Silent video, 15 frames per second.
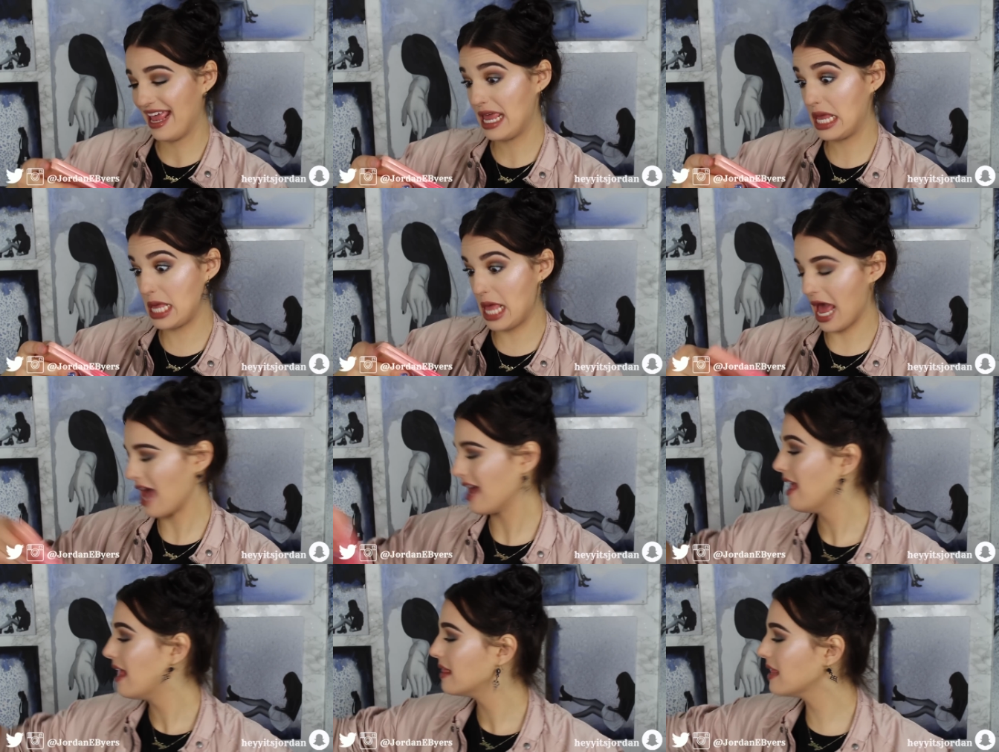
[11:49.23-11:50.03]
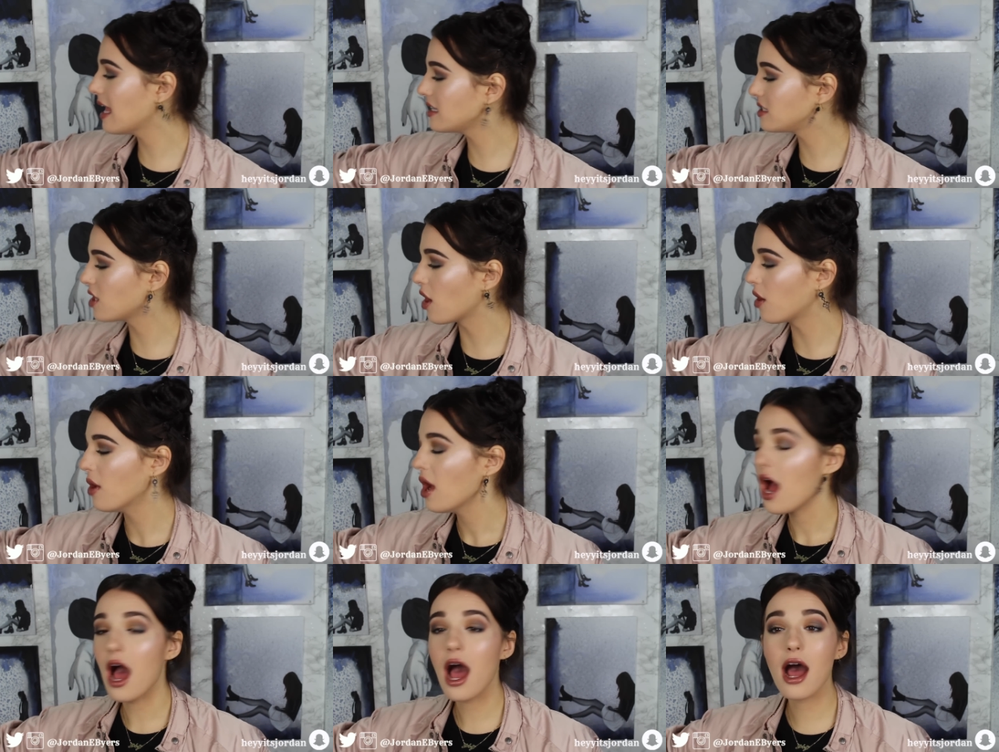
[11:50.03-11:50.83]
Yeah, let's go.
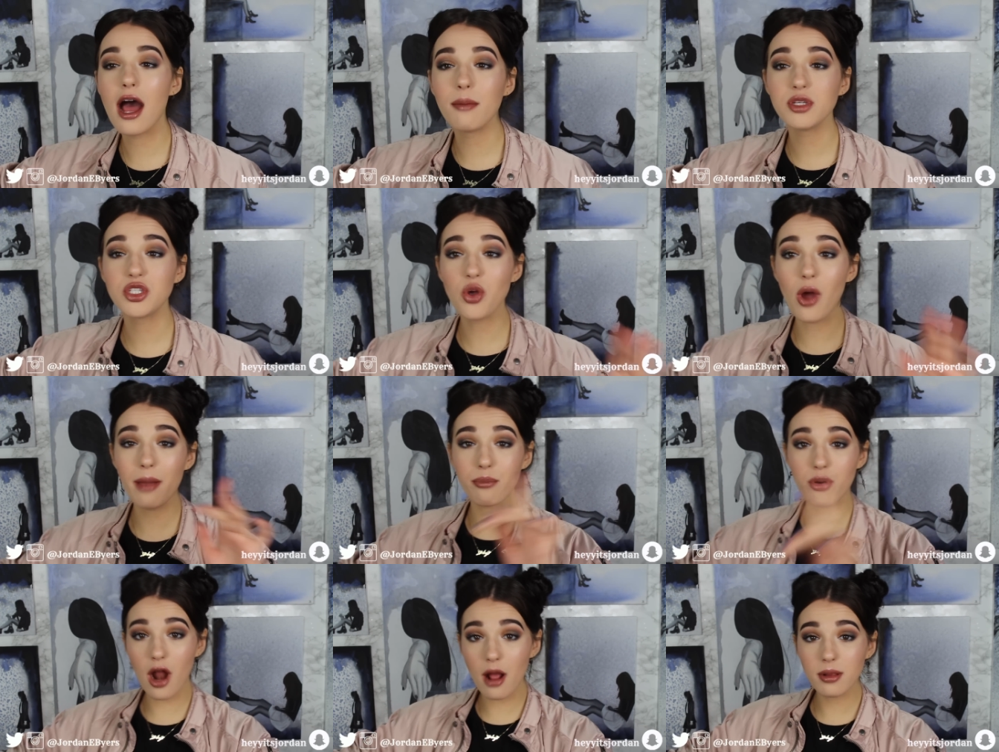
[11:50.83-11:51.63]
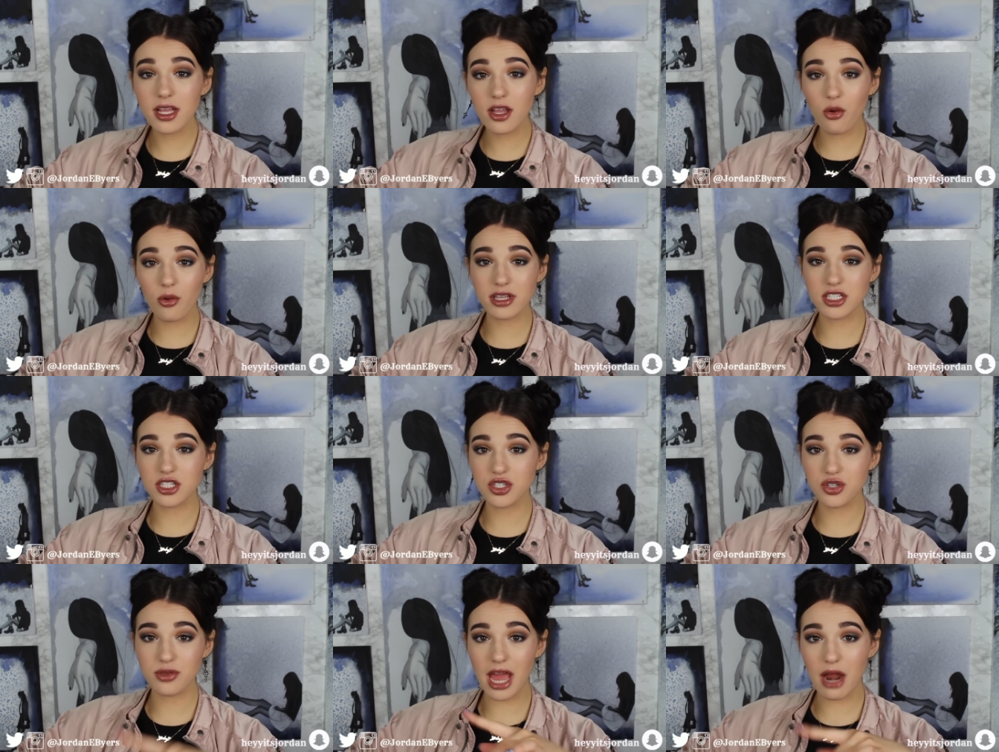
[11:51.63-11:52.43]
So I'm probably going to
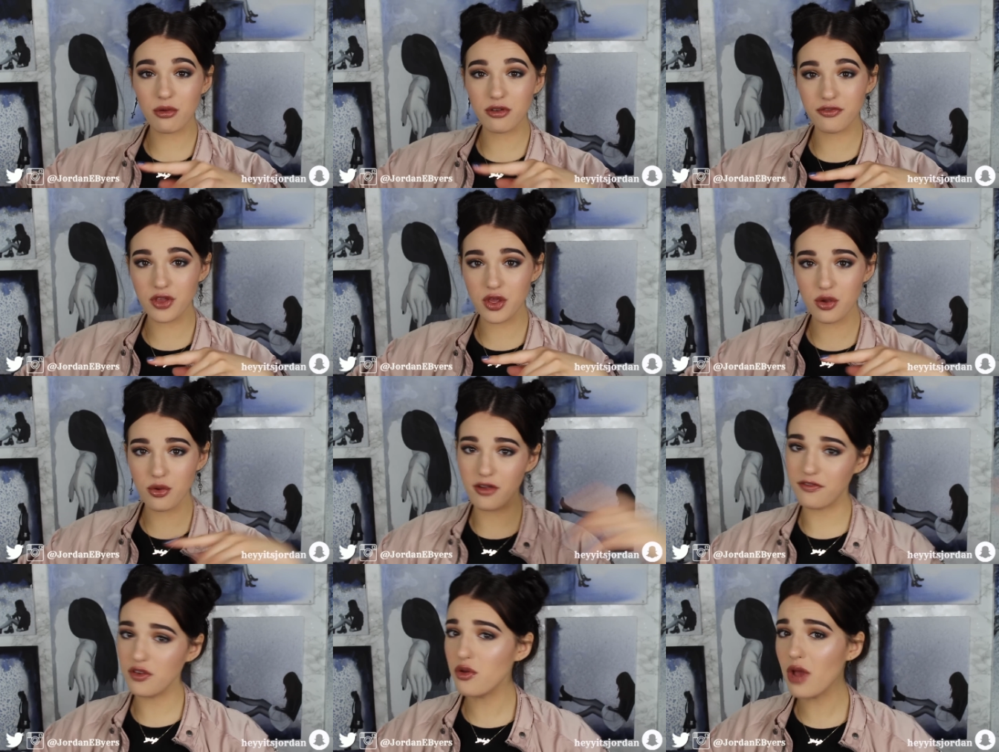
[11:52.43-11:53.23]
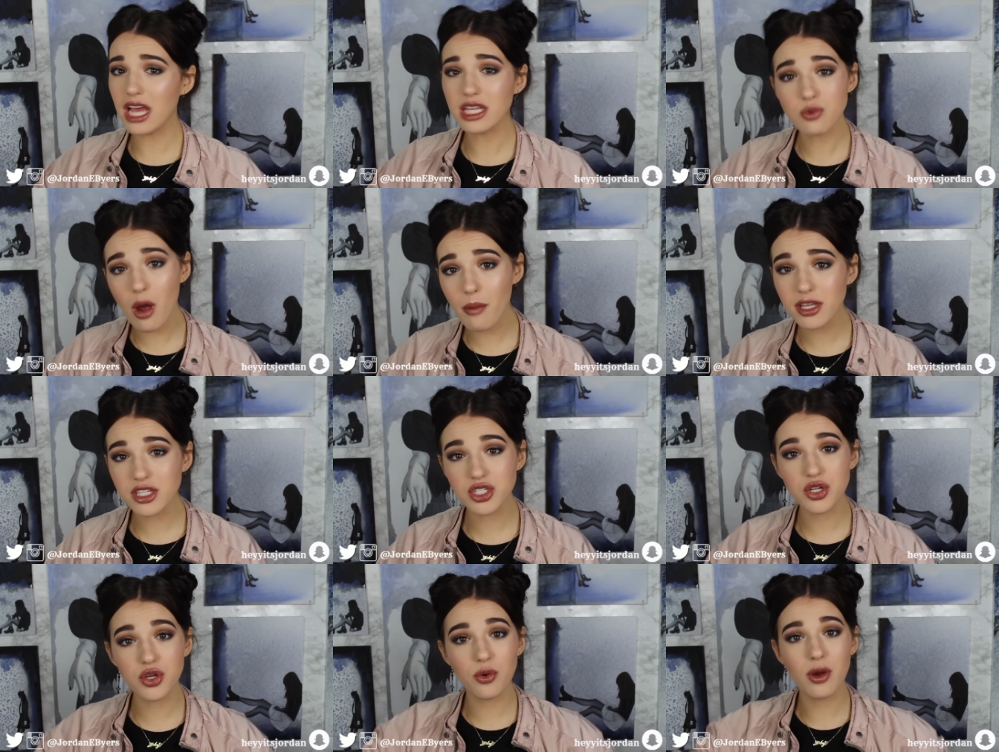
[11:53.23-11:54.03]
do that review. If you guys want me
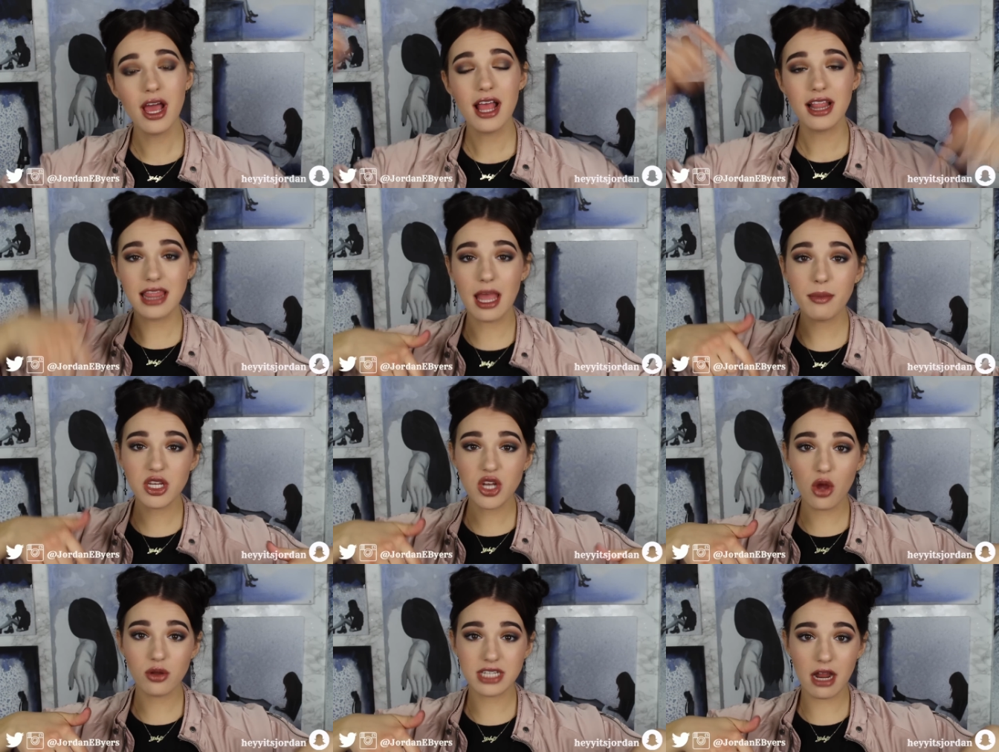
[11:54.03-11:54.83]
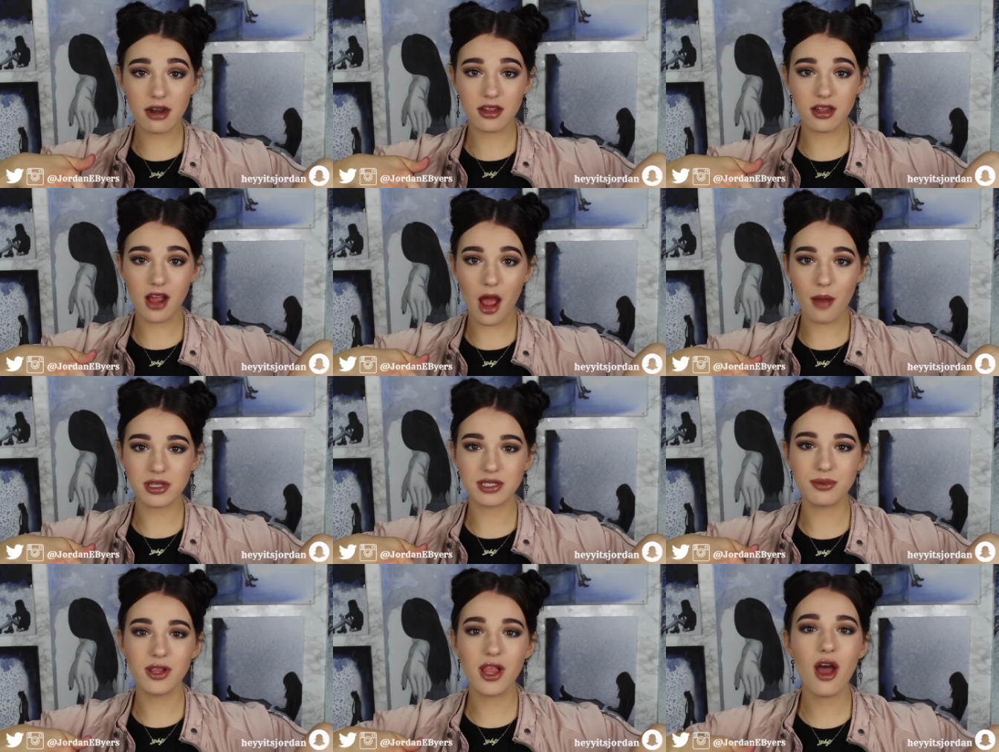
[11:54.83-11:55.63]
to, let me know down in the
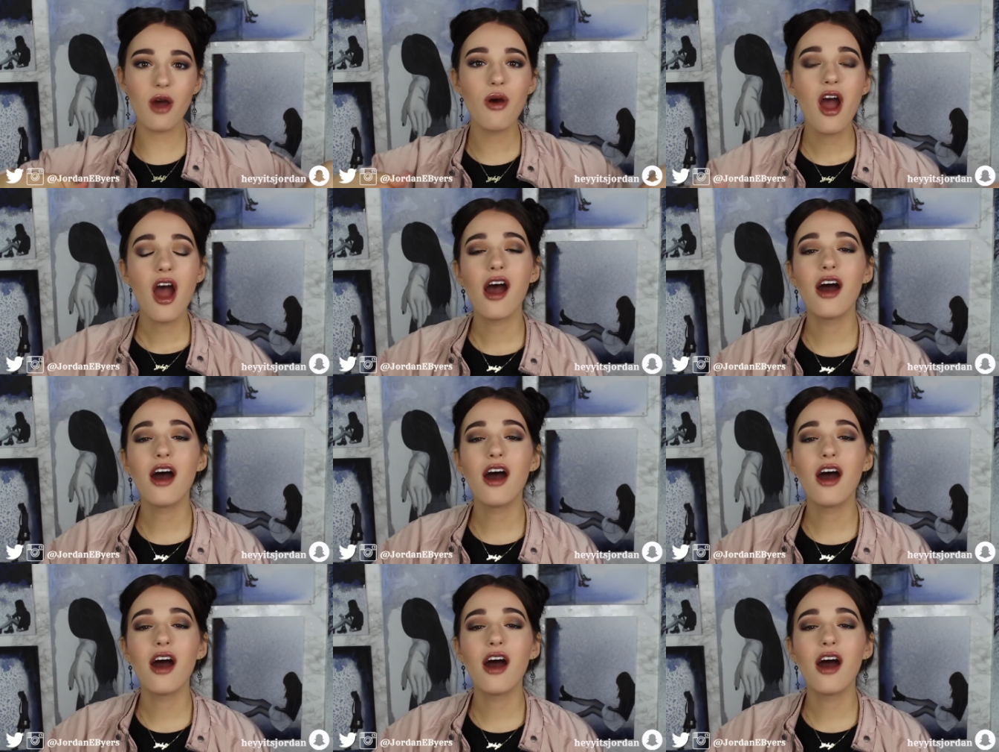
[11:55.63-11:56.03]
comments below.